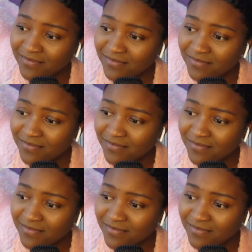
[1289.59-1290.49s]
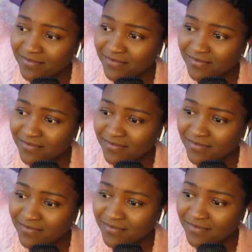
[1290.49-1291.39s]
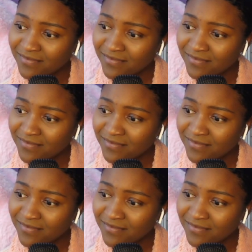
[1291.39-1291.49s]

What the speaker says: No one is speaking in this clip.